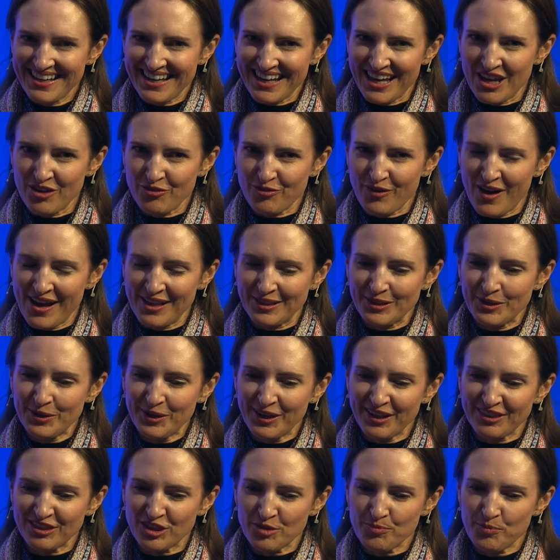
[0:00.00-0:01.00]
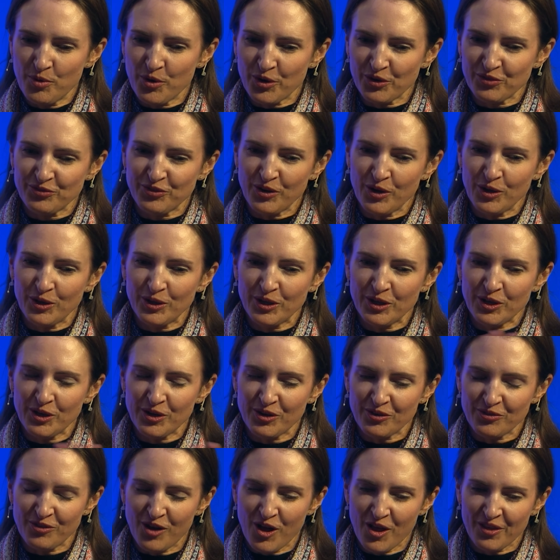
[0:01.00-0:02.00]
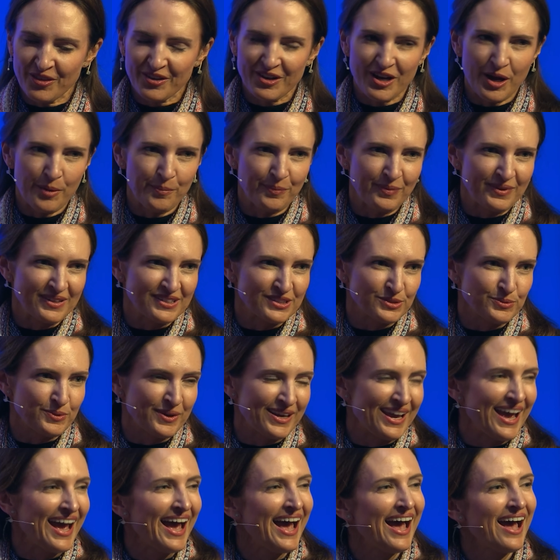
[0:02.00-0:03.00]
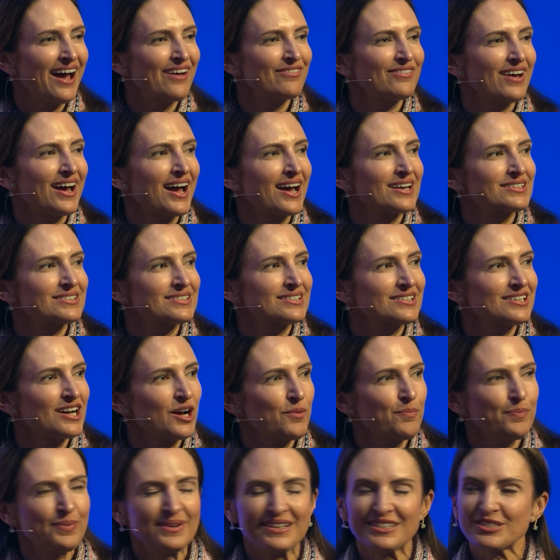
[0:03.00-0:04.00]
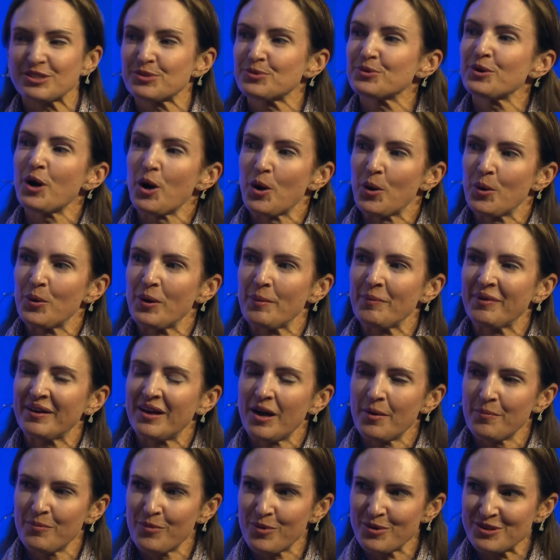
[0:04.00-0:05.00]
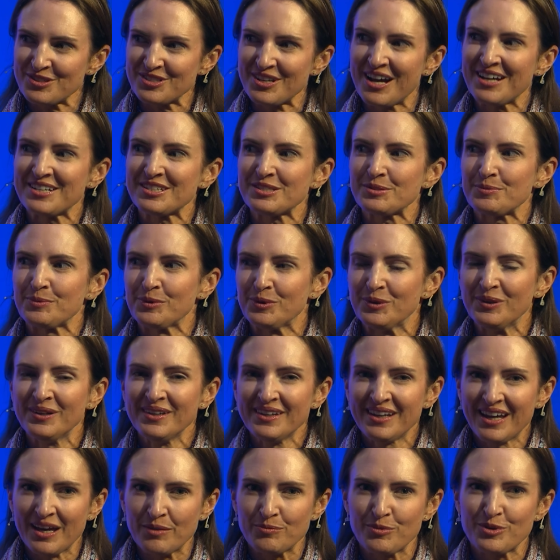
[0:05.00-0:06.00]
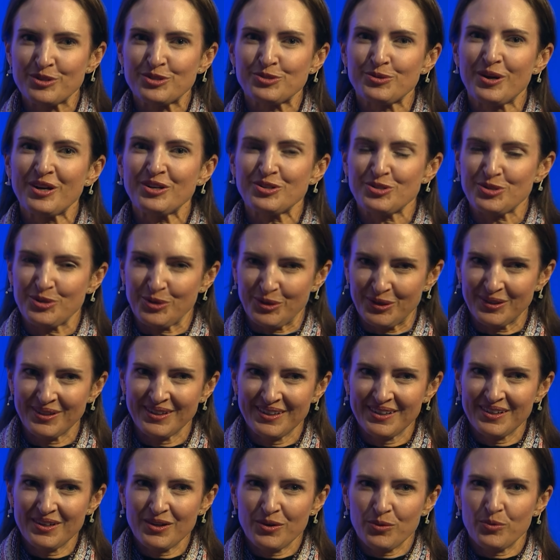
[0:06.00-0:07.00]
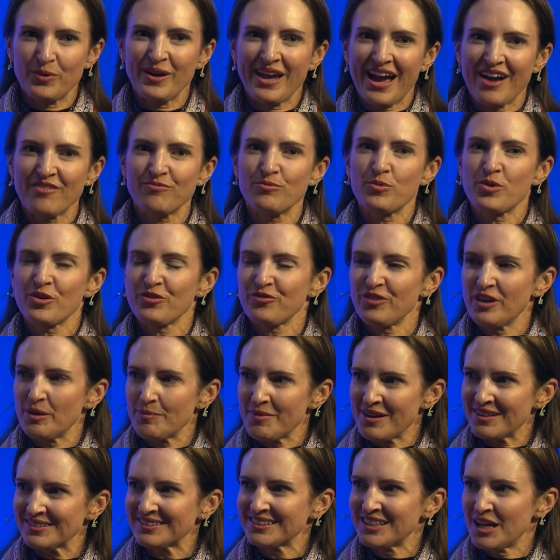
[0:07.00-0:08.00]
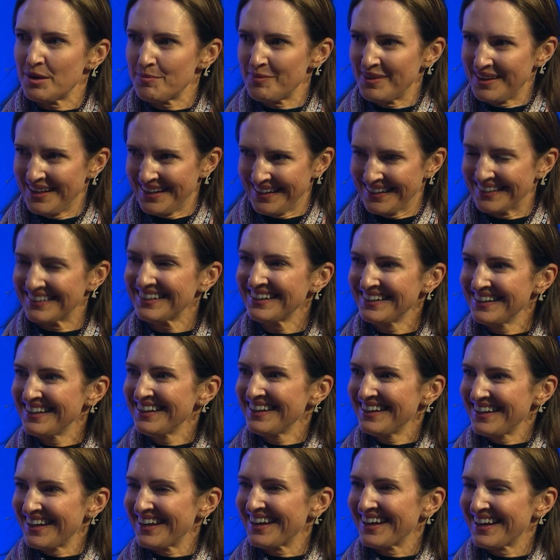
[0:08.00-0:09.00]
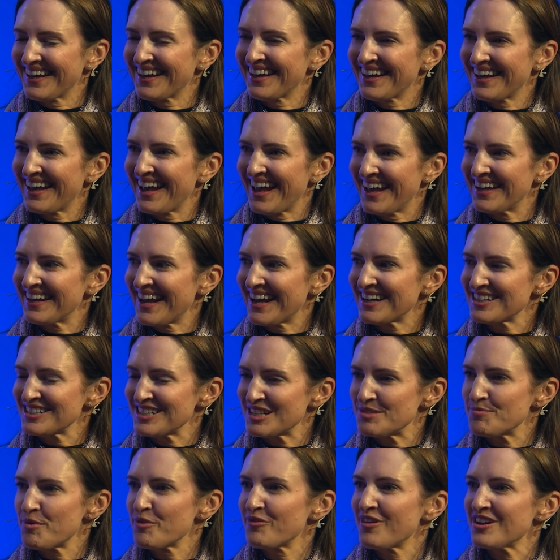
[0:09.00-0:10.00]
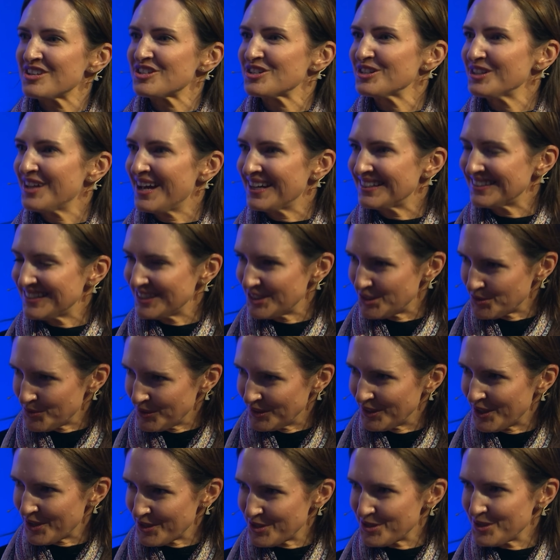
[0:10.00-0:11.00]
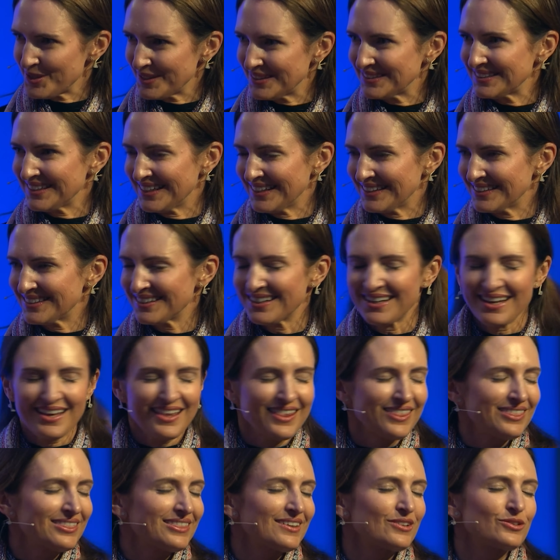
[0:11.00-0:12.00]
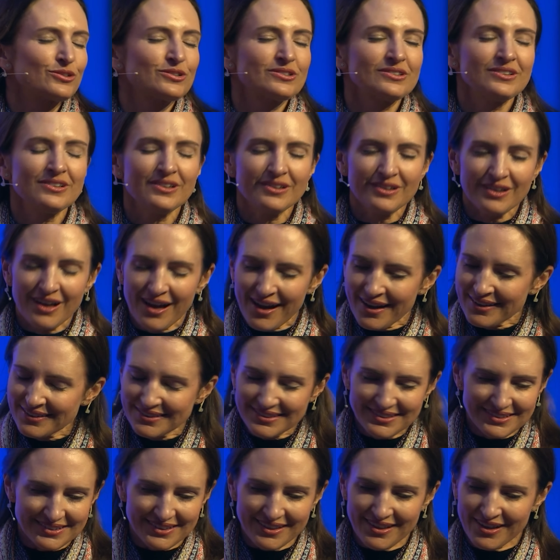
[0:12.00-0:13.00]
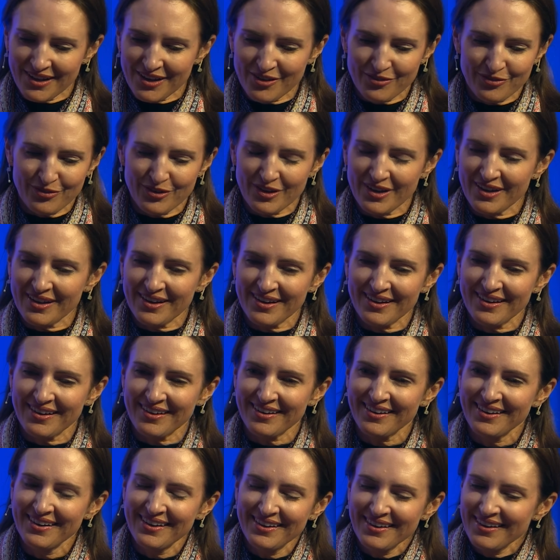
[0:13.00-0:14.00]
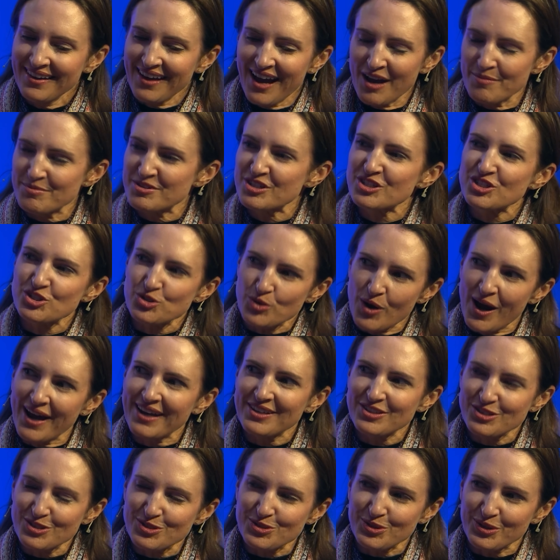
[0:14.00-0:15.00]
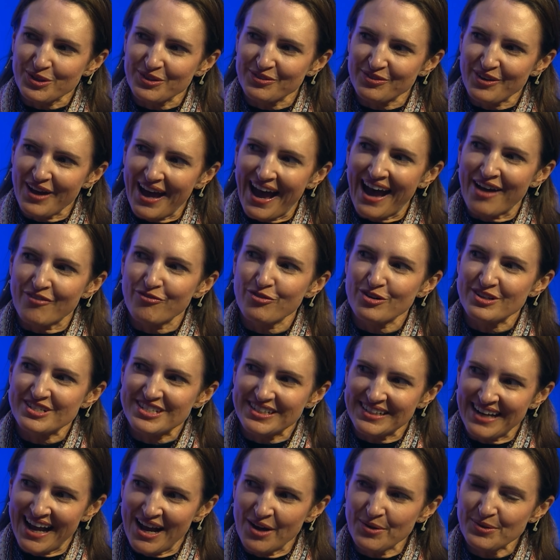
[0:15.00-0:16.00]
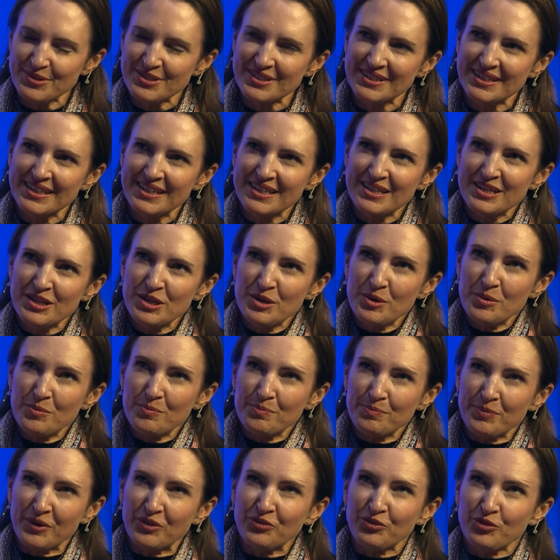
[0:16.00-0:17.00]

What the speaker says: If I look at the portfolio of all the companies we have, as the companies grow and become more sizable and more structured, we have more females coming in and actually professionalizing to a larger extent. There's lots of, I'm just trying to sort of average it out. But